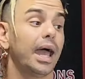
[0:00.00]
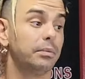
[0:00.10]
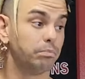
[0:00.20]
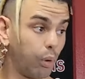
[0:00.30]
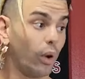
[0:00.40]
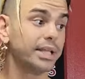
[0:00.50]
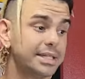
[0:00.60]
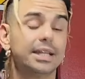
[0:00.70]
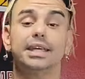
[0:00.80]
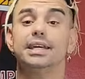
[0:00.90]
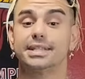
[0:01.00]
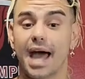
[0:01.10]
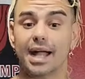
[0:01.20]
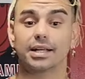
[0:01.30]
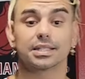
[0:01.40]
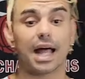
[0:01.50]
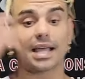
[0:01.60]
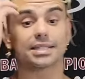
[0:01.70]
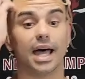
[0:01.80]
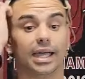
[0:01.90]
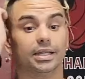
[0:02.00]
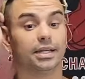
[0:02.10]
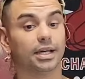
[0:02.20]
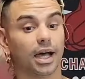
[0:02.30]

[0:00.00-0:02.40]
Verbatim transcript: And boy, did he attack us last night.